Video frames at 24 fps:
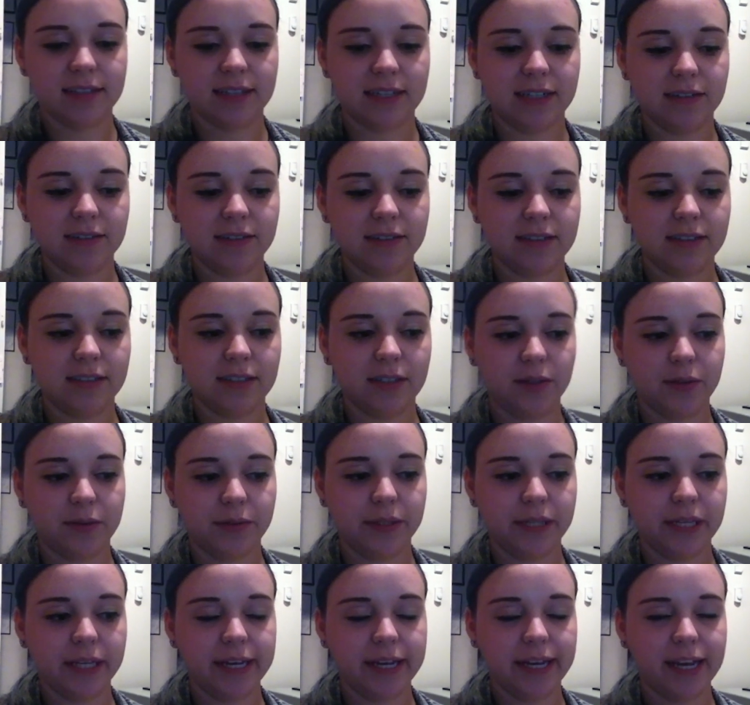So, yay.
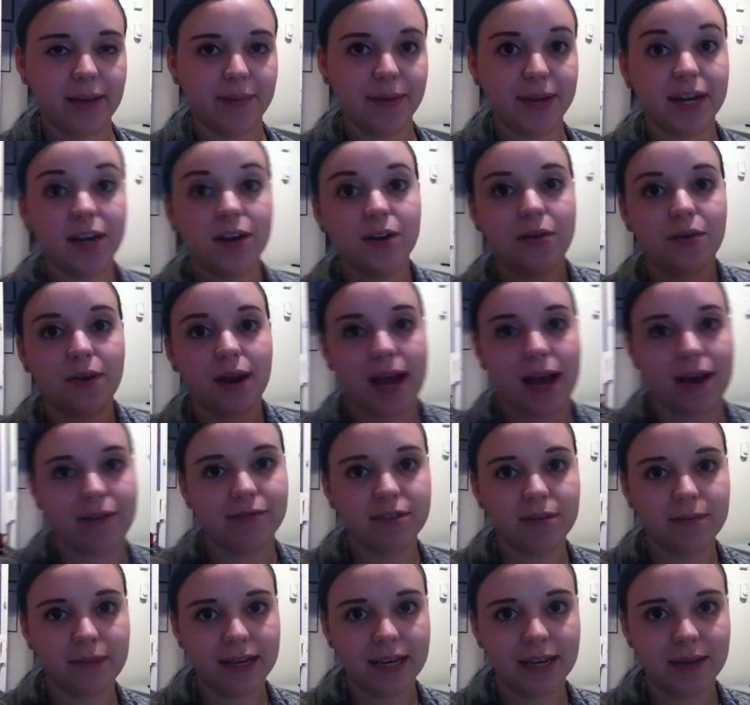I mean, I don't have to make
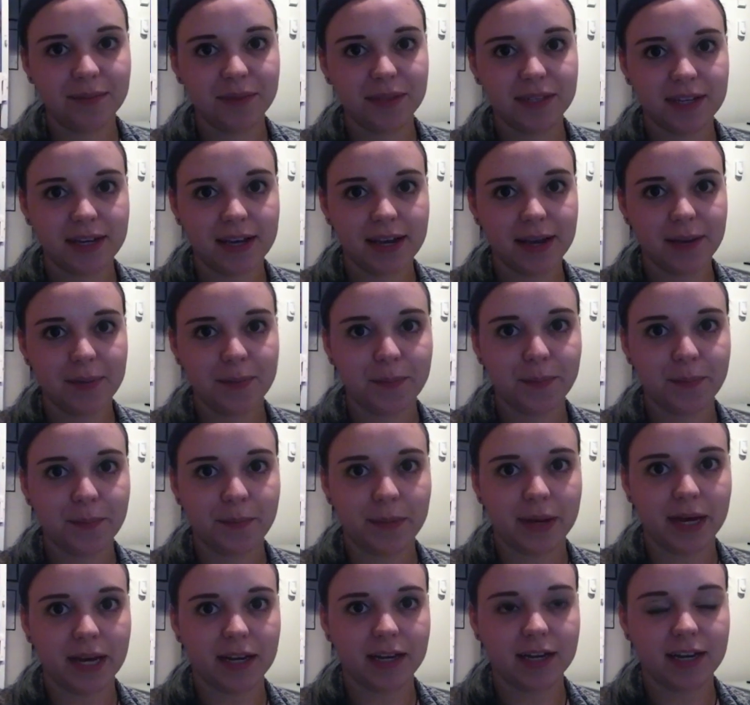up the time, but
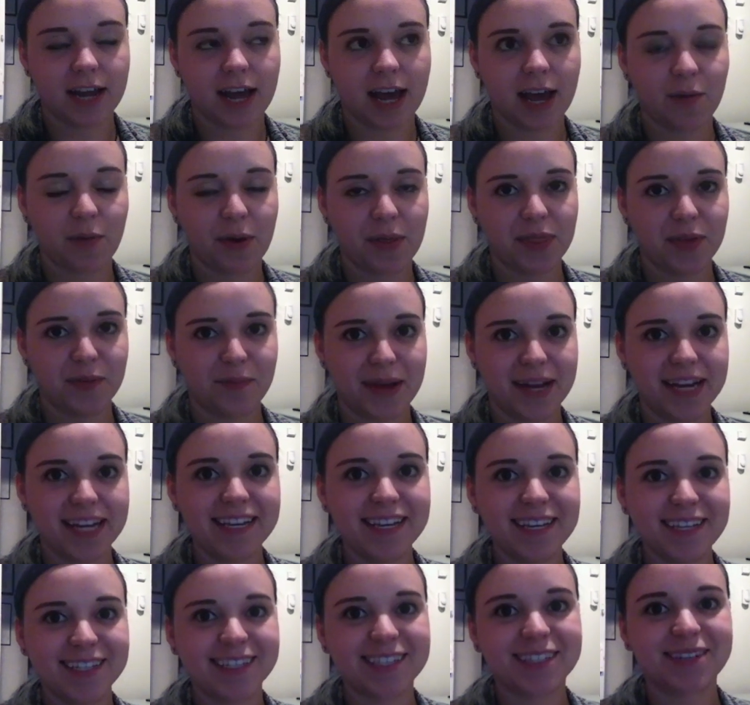I want the money, so
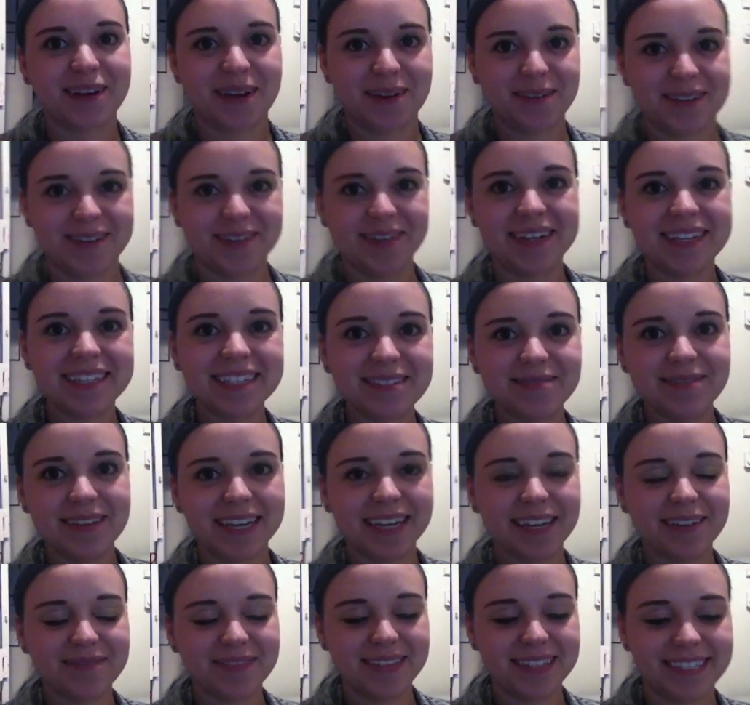I'm going to make up the
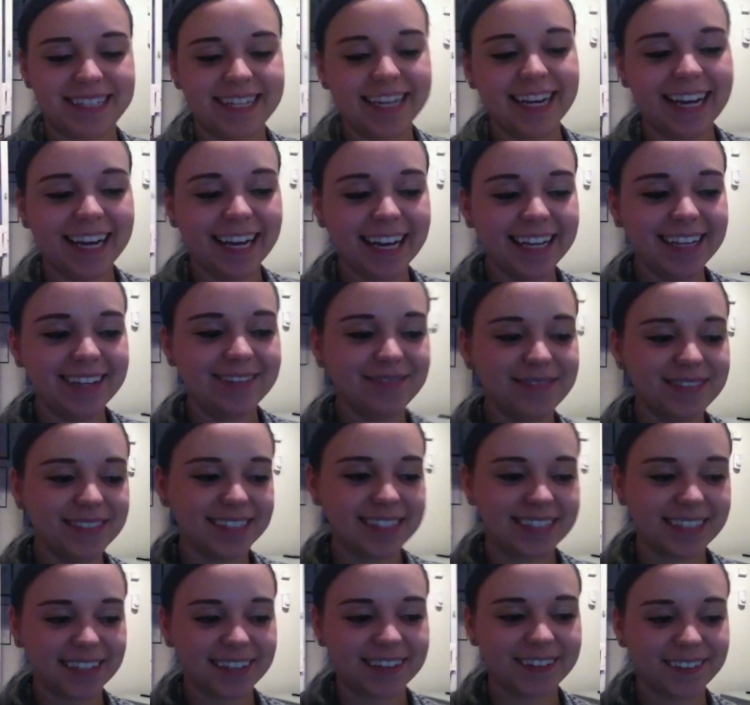time. so,
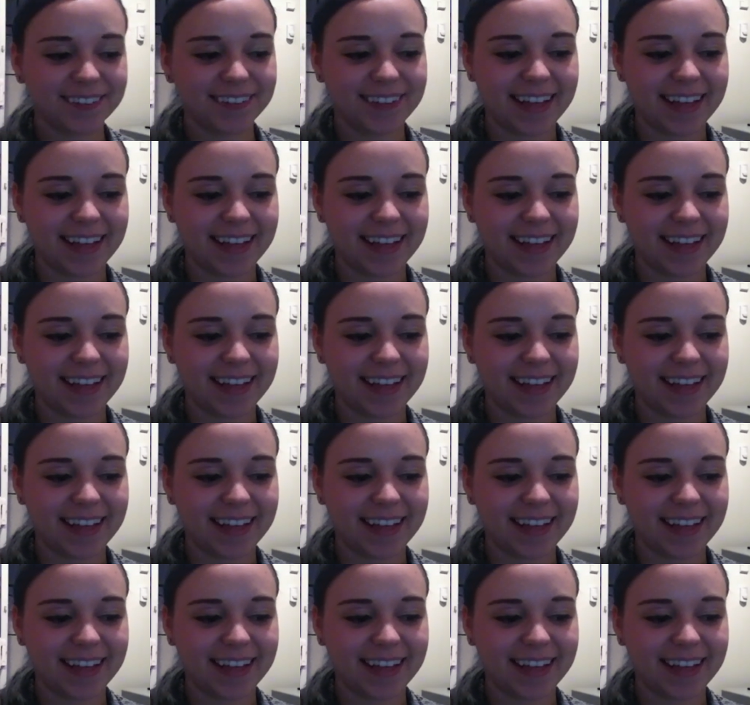yeah.